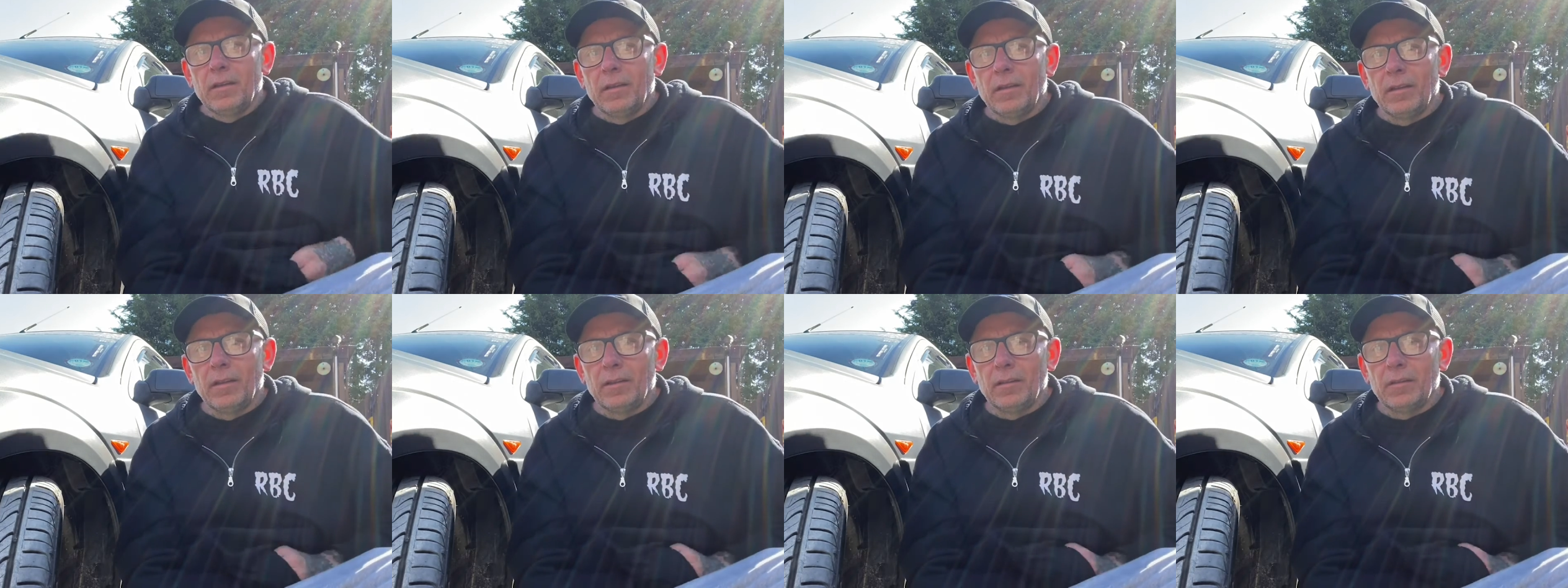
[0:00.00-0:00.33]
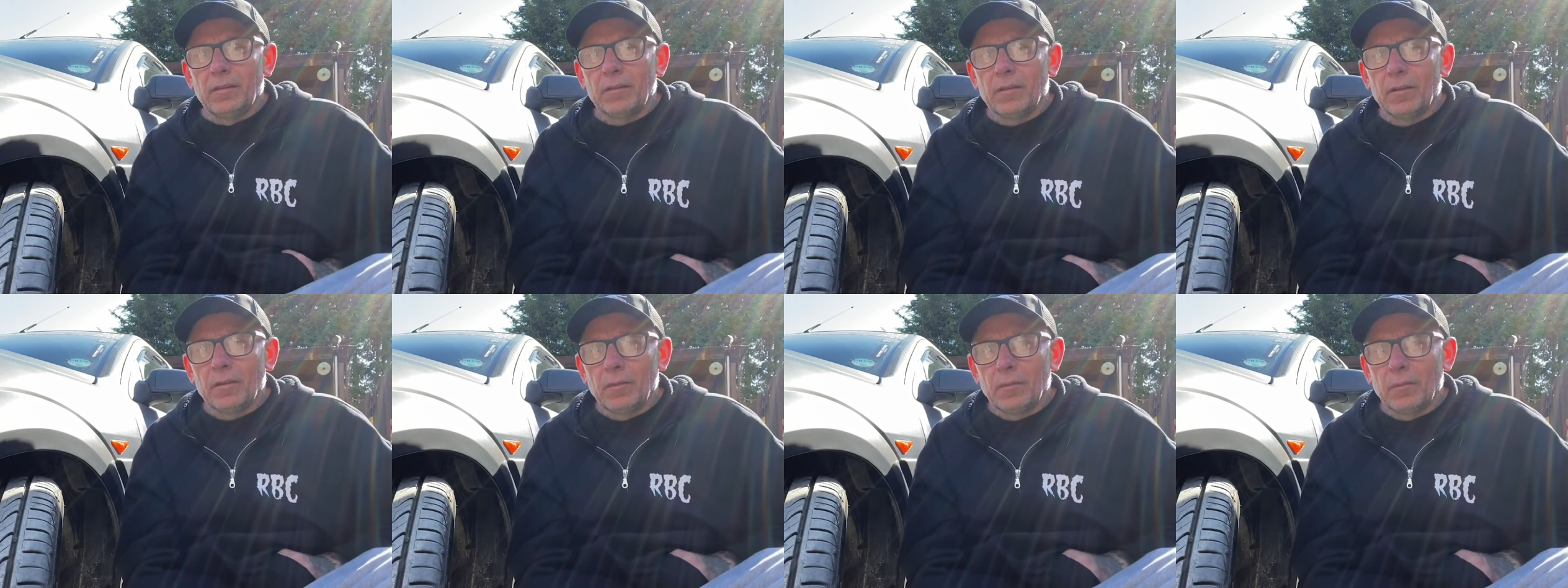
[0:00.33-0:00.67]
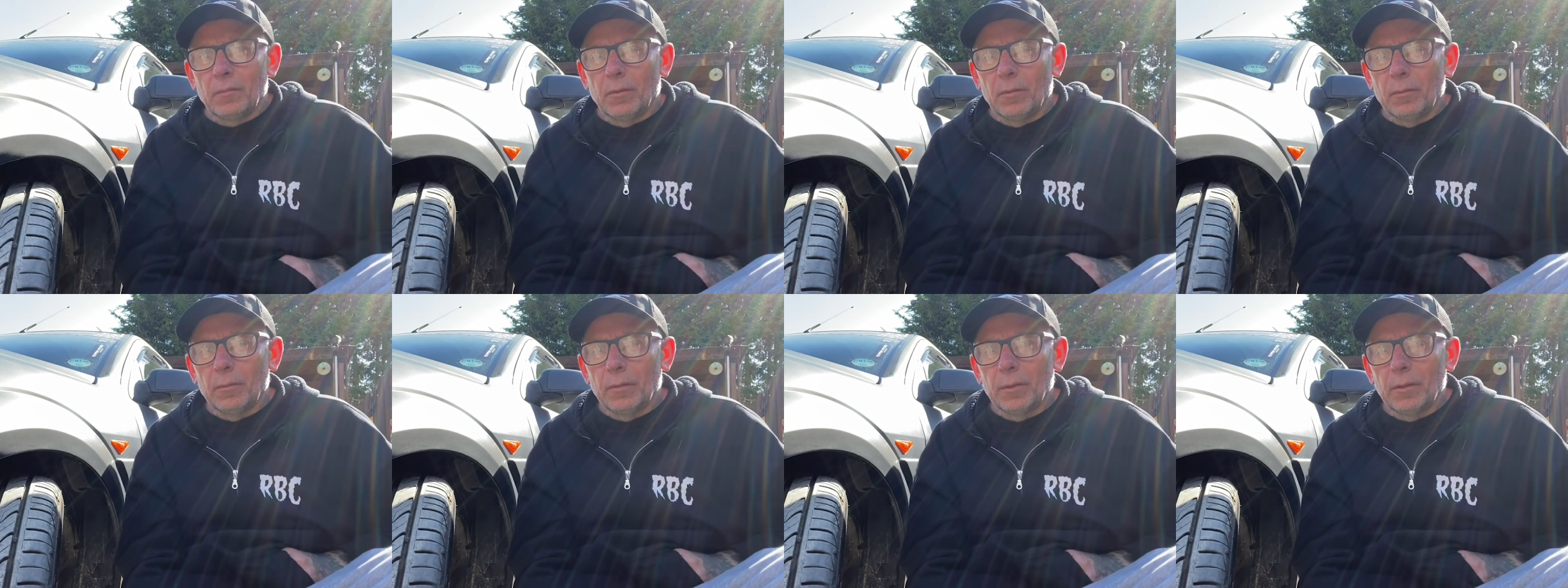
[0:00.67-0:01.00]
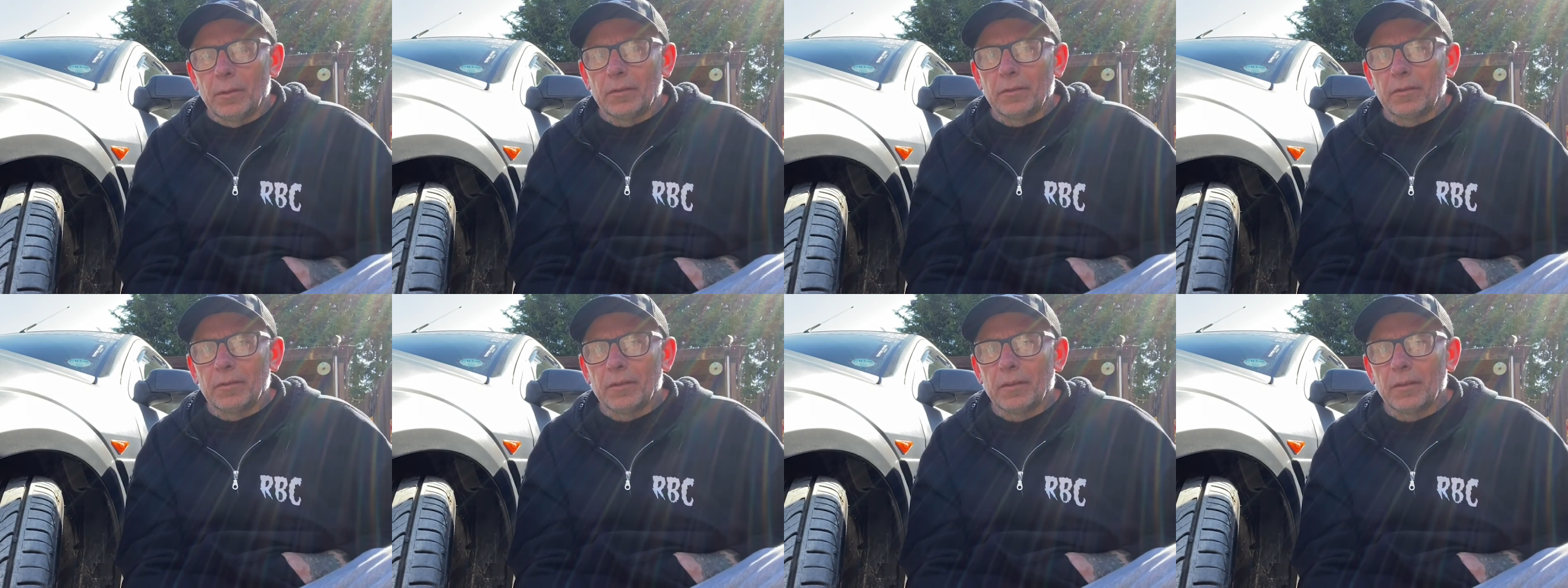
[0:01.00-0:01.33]
is
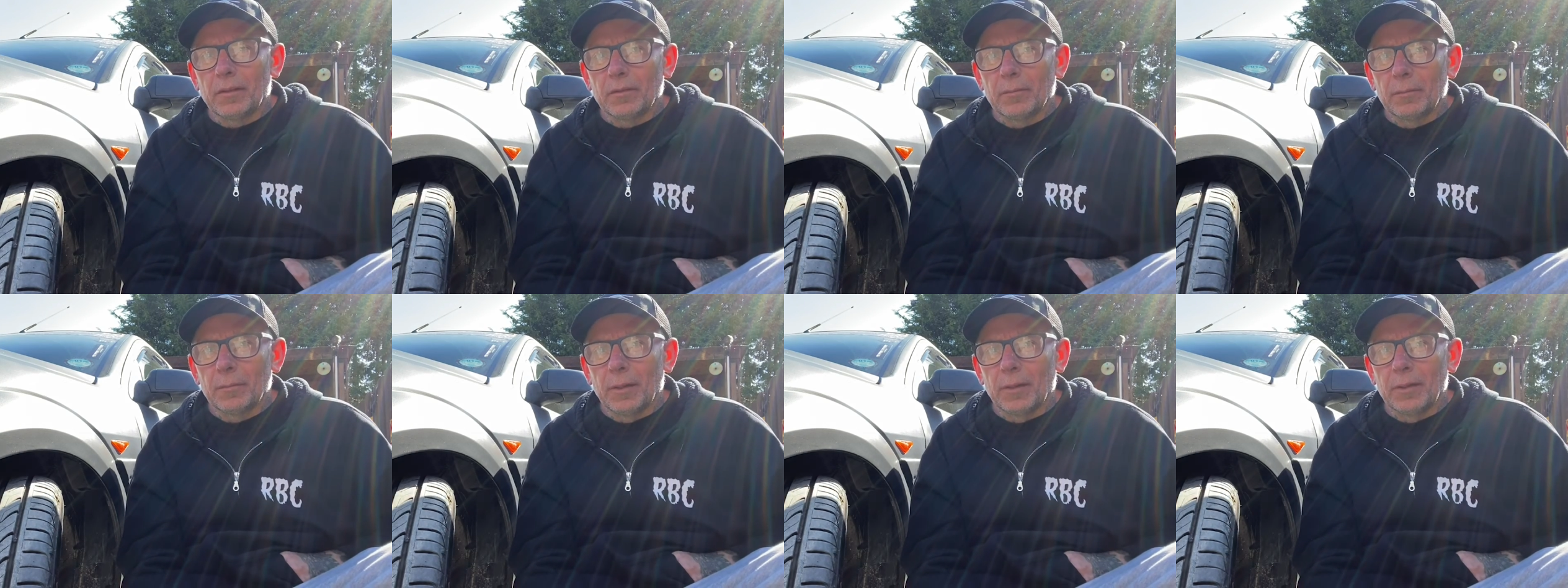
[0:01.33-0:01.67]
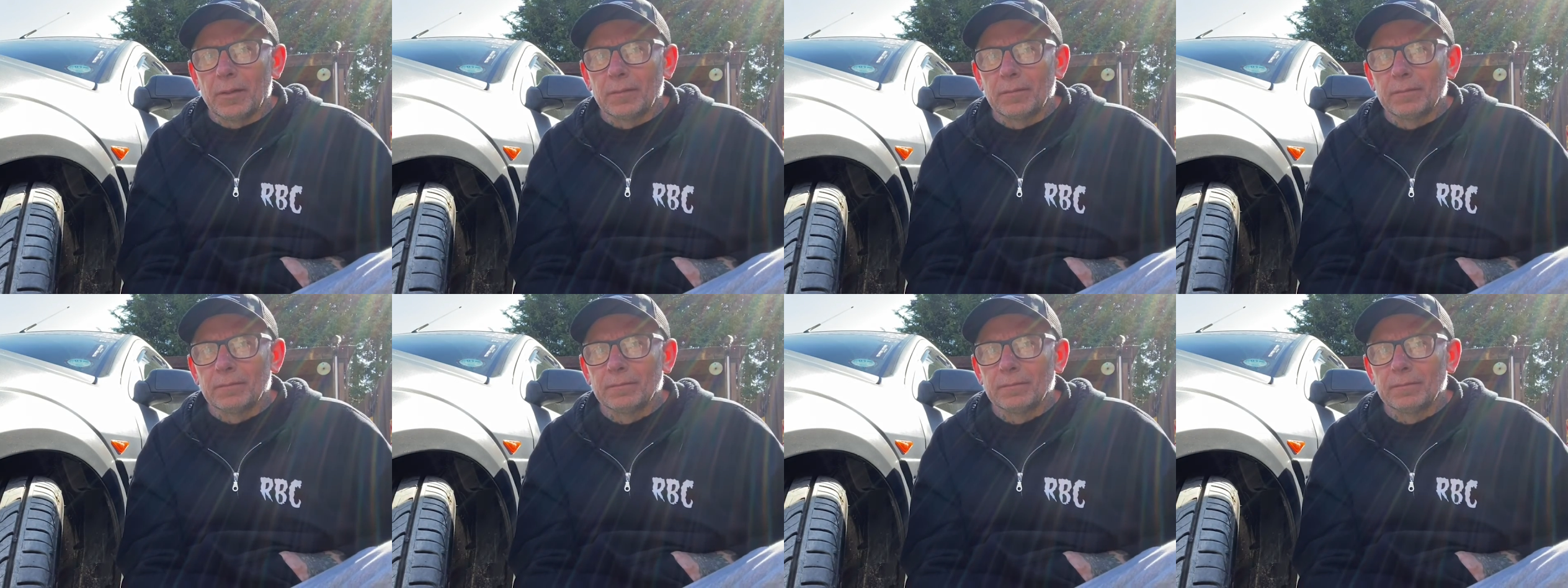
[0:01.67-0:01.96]
1.6 mil.